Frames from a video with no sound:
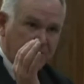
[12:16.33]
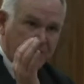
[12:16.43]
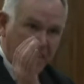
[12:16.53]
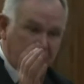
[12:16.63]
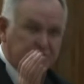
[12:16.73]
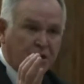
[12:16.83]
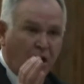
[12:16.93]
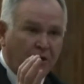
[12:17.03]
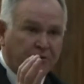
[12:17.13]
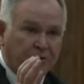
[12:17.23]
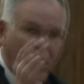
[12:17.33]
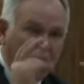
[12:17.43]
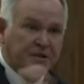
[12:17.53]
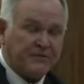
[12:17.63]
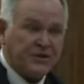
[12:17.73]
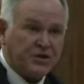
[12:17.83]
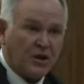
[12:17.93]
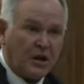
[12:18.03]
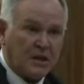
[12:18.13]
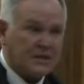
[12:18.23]
frames of Dolus
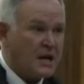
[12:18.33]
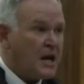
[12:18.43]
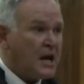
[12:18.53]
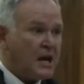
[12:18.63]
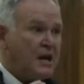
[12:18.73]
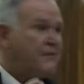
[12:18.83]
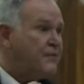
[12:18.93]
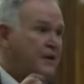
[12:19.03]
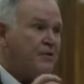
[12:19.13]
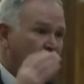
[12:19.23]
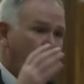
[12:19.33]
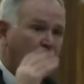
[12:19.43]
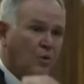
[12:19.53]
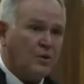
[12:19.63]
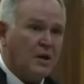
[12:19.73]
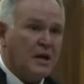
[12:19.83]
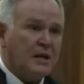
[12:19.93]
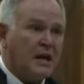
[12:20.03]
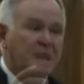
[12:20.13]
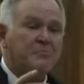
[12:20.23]
Eventualis, if he thought
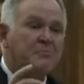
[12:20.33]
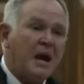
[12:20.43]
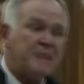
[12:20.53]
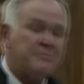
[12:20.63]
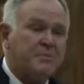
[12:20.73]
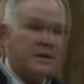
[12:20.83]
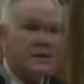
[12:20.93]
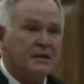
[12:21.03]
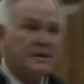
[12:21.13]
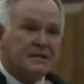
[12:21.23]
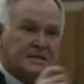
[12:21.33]
that it might be the